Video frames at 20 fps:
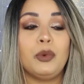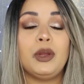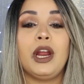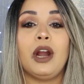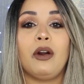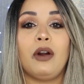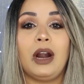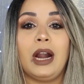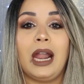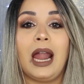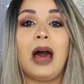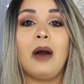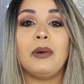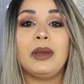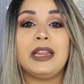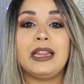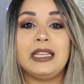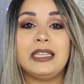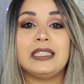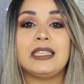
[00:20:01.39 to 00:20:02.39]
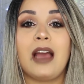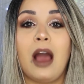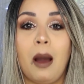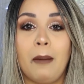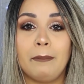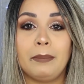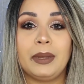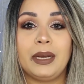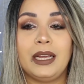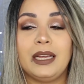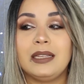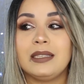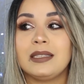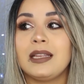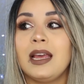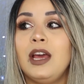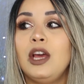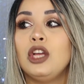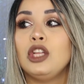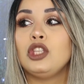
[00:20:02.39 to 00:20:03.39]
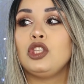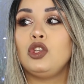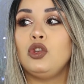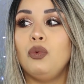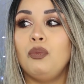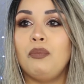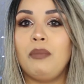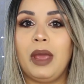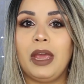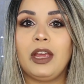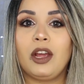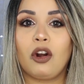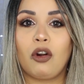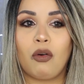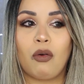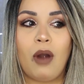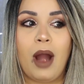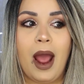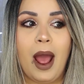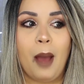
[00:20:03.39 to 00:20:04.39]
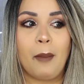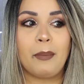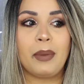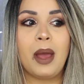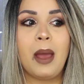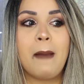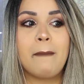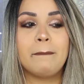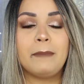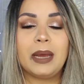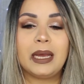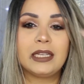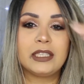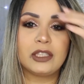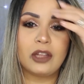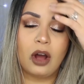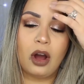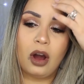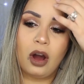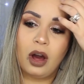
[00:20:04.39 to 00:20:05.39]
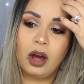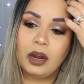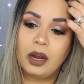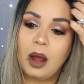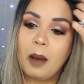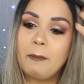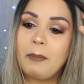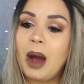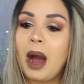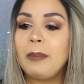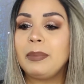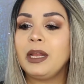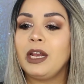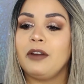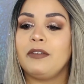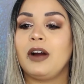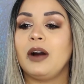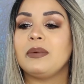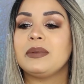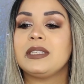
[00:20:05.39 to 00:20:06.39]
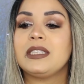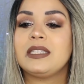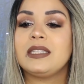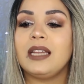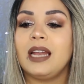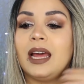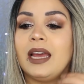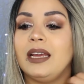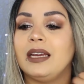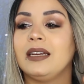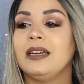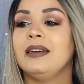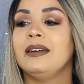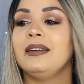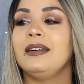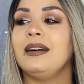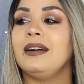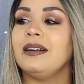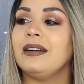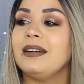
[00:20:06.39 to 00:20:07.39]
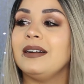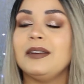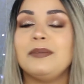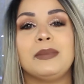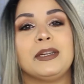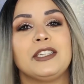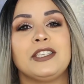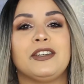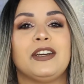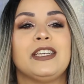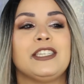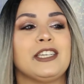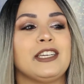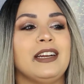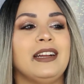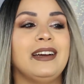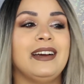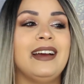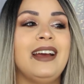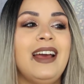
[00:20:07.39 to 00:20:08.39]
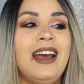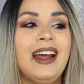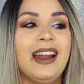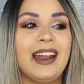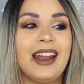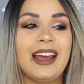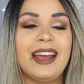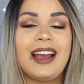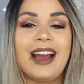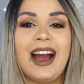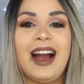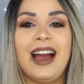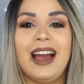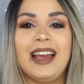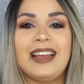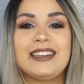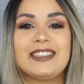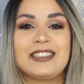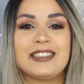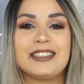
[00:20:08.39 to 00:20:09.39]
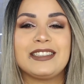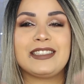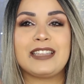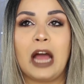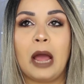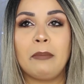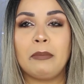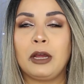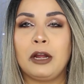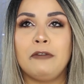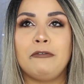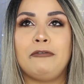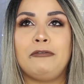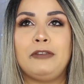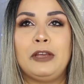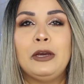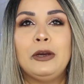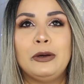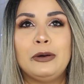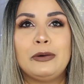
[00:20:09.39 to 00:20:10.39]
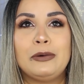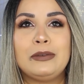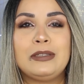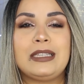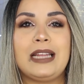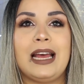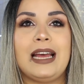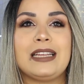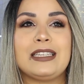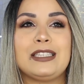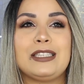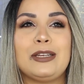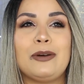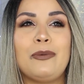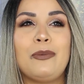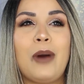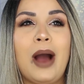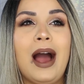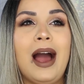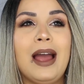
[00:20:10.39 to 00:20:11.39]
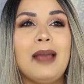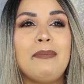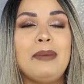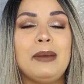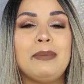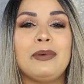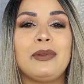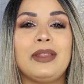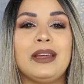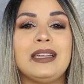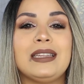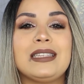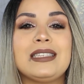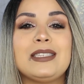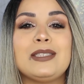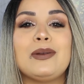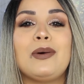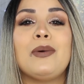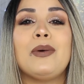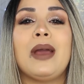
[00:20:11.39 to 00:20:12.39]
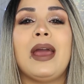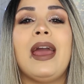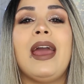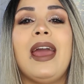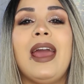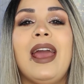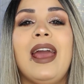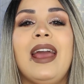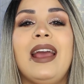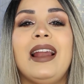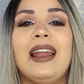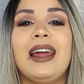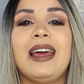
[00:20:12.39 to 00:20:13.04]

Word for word: We are allowing these companies to make crap based on popular votes, like our administration. Like, I'm confused as to why people think this is okay.